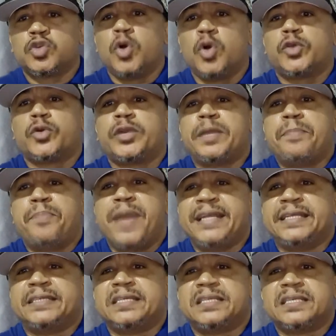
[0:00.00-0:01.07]
through the
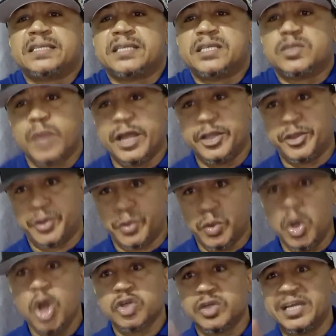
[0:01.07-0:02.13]
pain the citizens went through
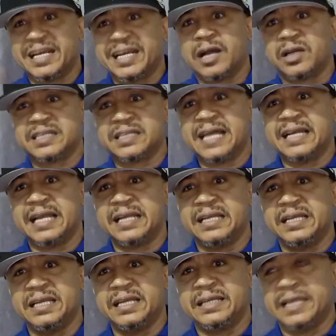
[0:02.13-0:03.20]
so they can understand that
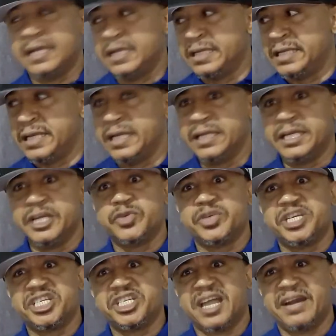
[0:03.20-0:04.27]
the
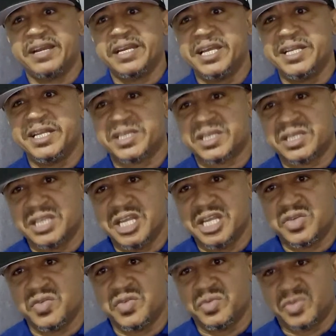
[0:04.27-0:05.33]
judiciary needs
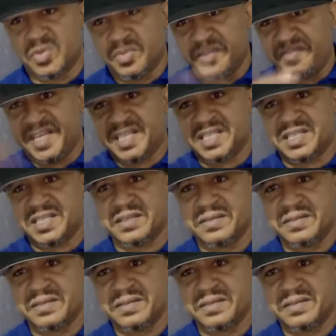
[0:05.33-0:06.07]
to be fixed.